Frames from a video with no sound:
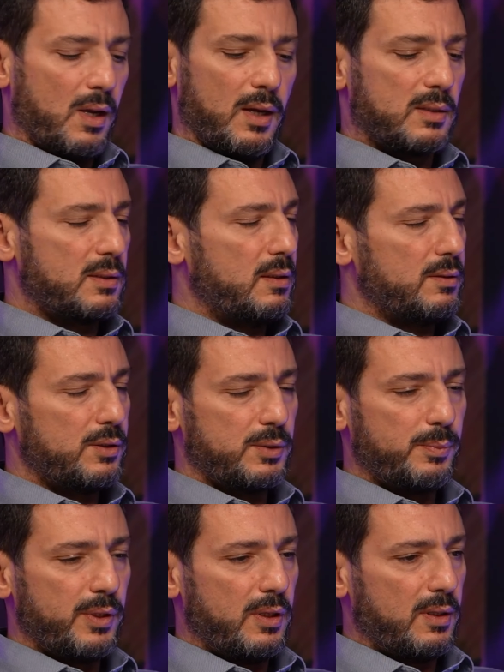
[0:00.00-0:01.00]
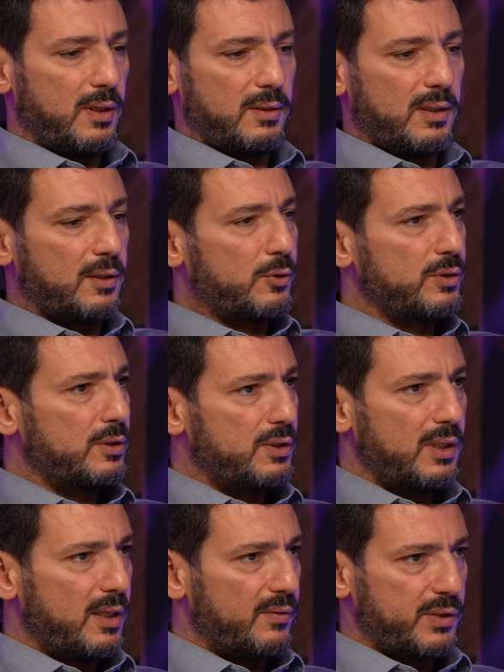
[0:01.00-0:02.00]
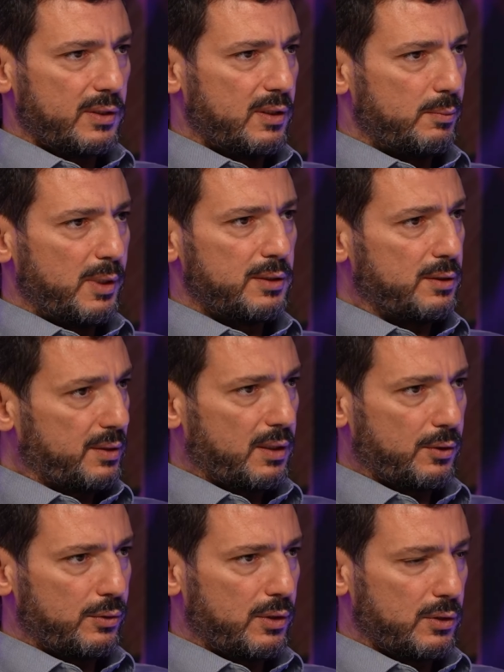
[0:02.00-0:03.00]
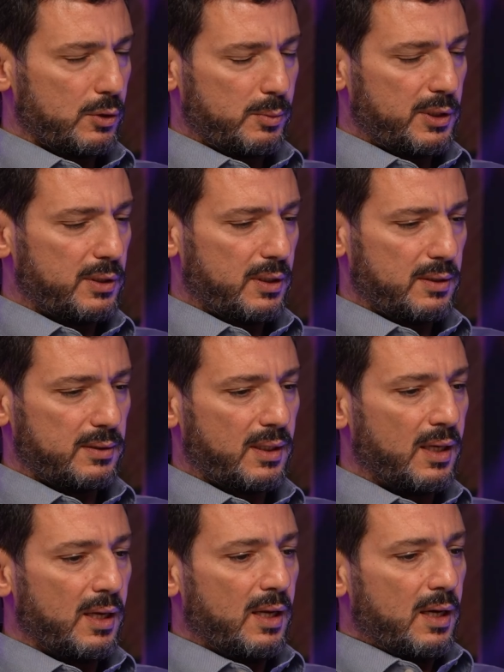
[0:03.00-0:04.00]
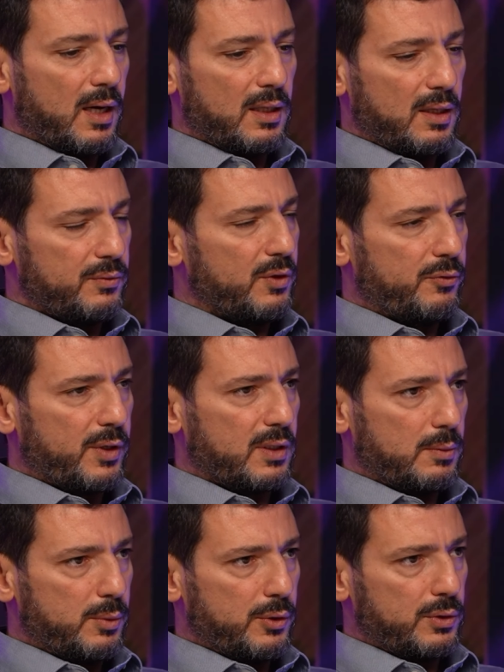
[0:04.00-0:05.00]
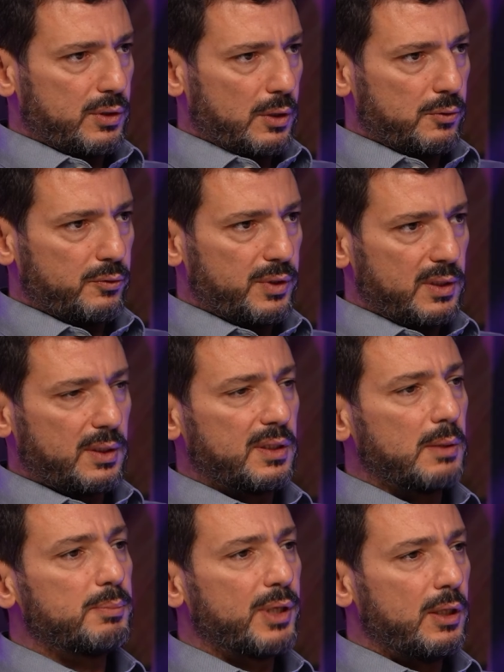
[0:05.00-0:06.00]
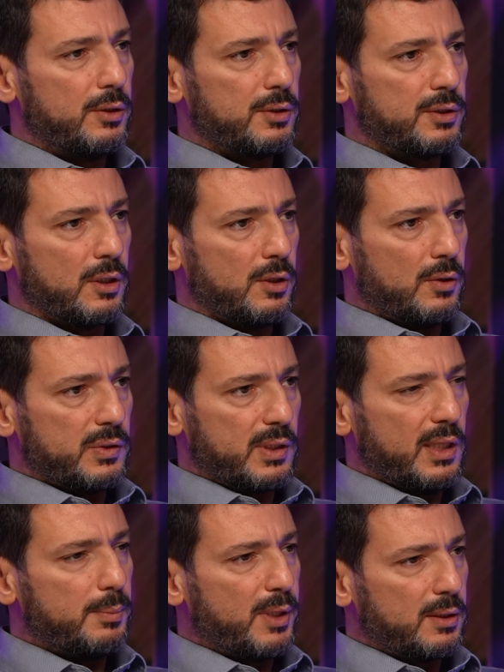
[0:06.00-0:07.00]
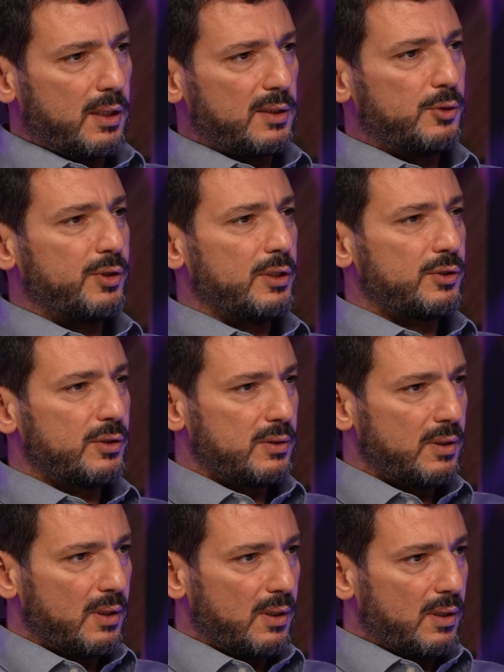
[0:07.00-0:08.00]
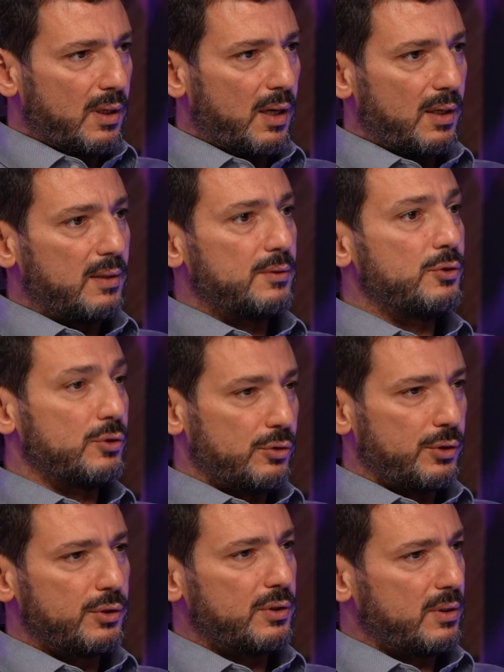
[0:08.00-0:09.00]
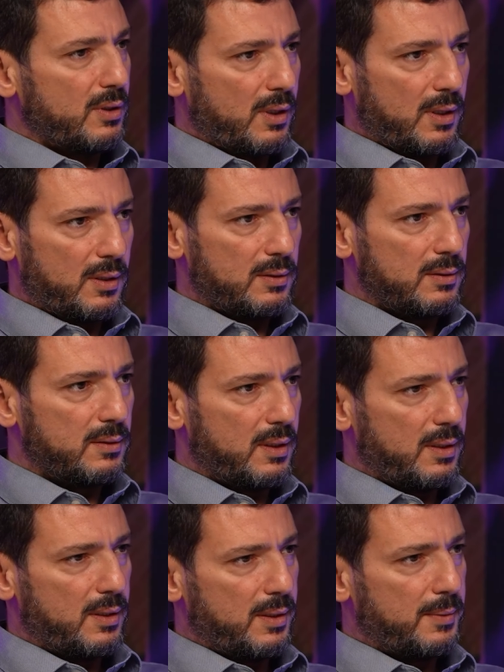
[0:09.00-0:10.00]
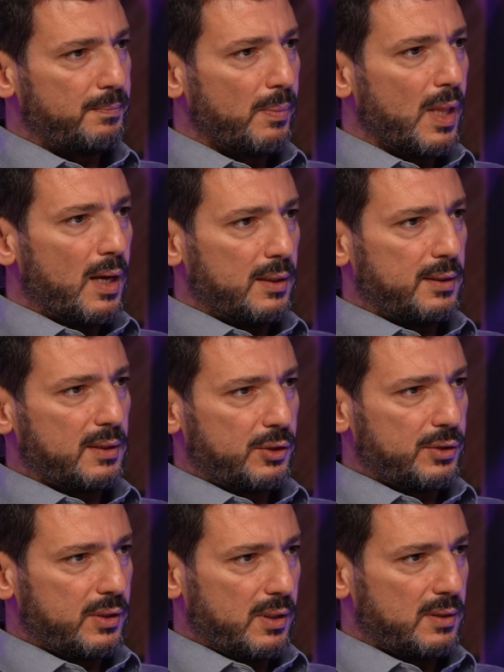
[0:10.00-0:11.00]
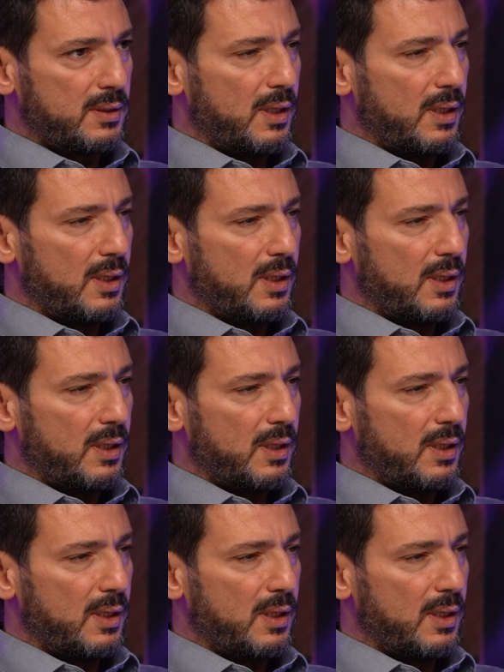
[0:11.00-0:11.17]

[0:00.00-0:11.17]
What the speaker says: Excellent reply, and I couldn't really have said it better. Thank you, Dr. Maria. And I love the fact about kind of these 3 pillars, sleep and hydration, nutrition and exercise.